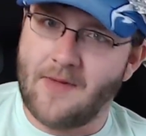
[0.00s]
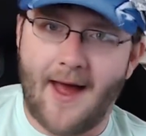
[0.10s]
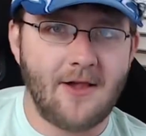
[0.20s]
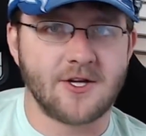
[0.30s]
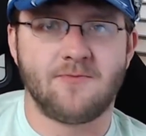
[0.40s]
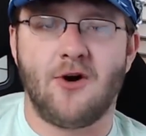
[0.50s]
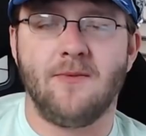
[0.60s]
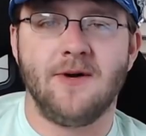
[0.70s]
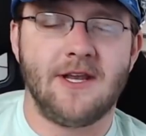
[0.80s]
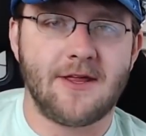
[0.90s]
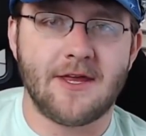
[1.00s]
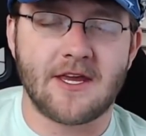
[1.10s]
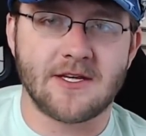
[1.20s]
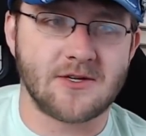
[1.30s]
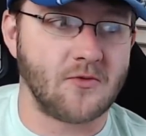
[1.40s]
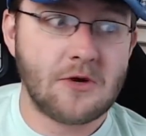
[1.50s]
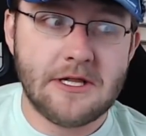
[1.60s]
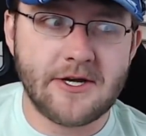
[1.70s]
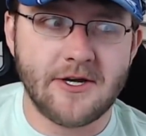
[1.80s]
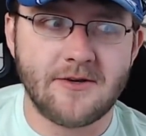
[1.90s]
Alex Bowman I think is a
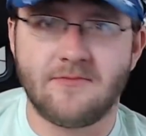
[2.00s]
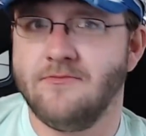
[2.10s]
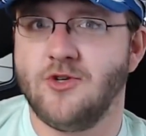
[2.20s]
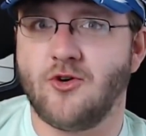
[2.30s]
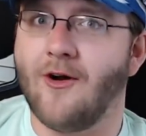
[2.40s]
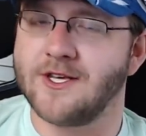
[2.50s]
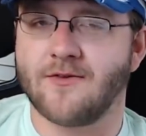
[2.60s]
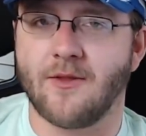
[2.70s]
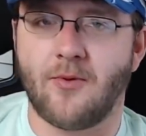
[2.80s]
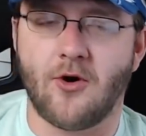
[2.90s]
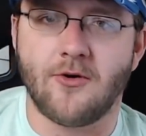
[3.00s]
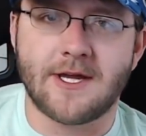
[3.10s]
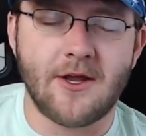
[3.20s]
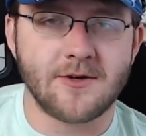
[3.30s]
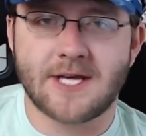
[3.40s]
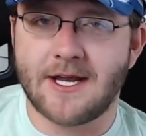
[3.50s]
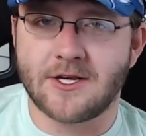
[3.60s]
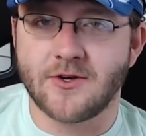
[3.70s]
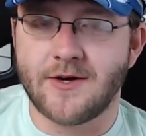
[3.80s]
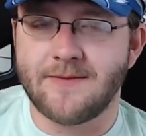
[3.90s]
really good choice for the pole. He knows how to
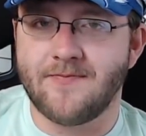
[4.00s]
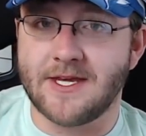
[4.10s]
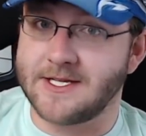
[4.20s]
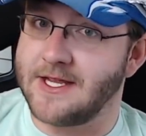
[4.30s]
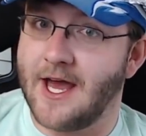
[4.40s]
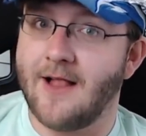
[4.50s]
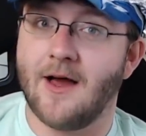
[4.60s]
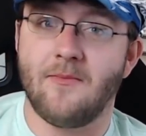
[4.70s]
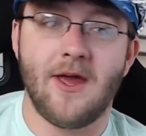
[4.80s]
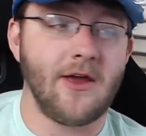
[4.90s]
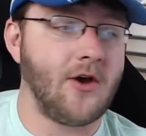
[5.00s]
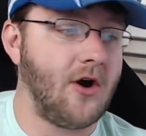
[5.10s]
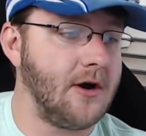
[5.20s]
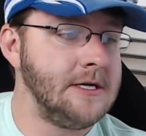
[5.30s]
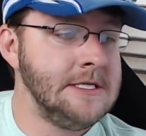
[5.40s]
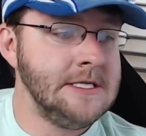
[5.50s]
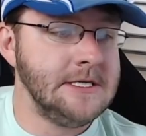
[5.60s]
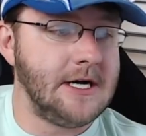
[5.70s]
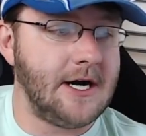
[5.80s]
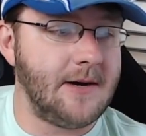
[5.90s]
do it. He's in the Ally Bank car
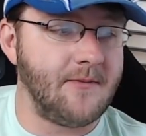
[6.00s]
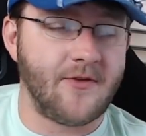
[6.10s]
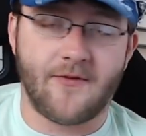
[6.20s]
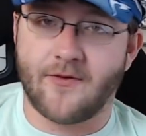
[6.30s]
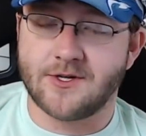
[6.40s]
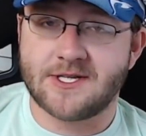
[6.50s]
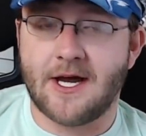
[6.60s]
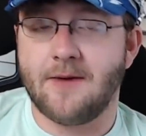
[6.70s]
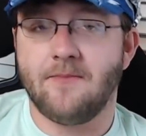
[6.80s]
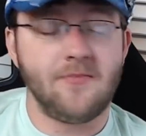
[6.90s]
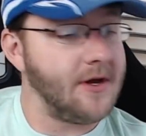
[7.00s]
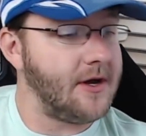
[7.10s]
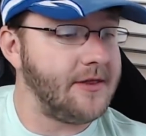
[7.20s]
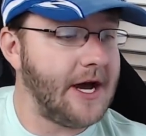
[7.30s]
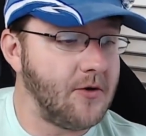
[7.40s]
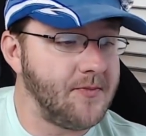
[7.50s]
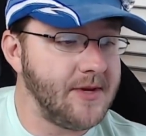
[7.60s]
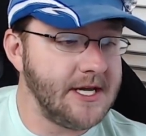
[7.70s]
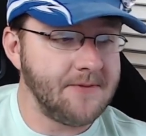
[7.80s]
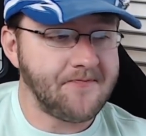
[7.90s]
for the first time. That would
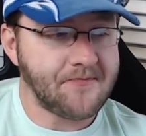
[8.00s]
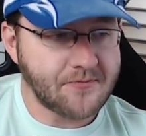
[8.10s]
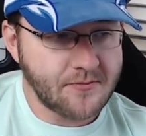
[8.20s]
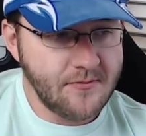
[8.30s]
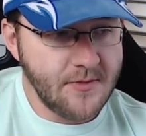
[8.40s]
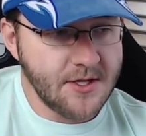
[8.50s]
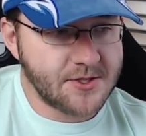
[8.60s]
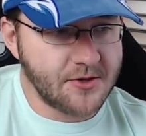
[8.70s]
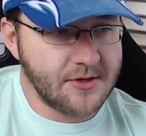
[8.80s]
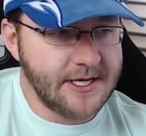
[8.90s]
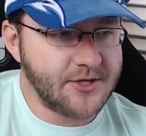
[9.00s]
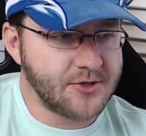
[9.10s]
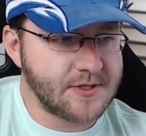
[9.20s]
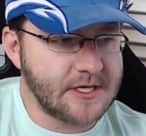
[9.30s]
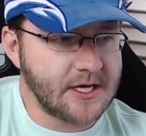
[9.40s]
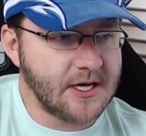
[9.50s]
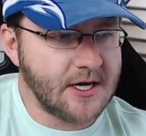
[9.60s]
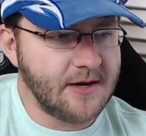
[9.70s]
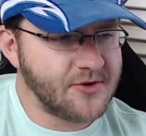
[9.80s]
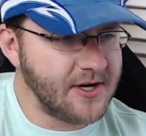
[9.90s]
be certainly interesting.
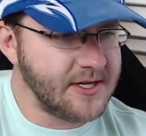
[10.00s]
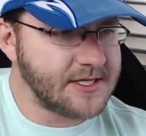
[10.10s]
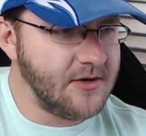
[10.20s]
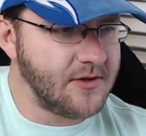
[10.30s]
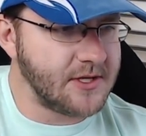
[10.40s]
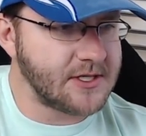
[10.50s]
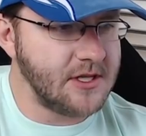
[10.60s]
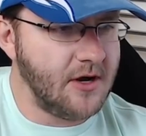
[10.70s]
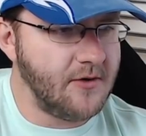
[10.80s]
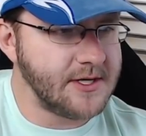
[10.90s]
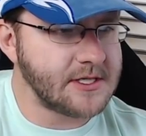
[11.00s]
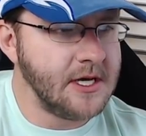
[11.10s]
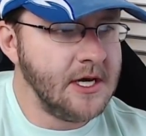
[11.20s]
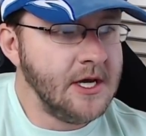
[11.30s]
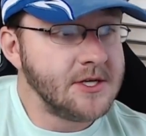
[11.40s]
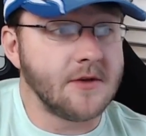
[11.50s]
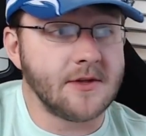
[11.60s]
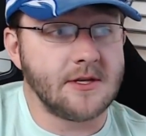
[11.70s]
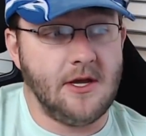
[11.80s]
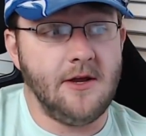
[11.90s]
I'm trying to see who the slowest.
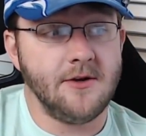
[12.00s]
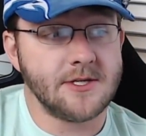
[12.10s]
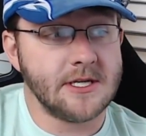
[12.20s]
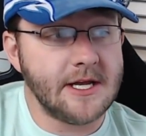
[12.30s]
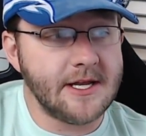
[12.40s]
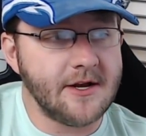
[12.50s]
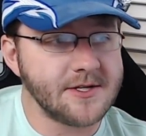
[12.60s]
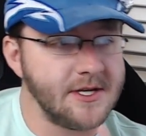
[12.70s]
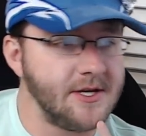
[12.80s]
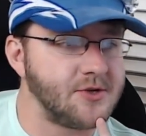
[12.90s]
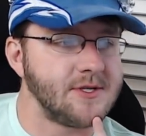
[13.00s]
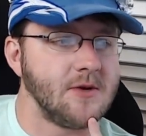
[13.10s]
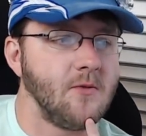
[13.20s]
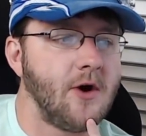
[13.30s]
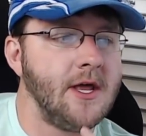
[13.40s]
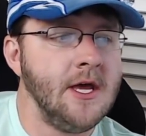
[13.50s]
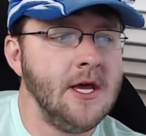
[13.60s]
So here's an interesting one.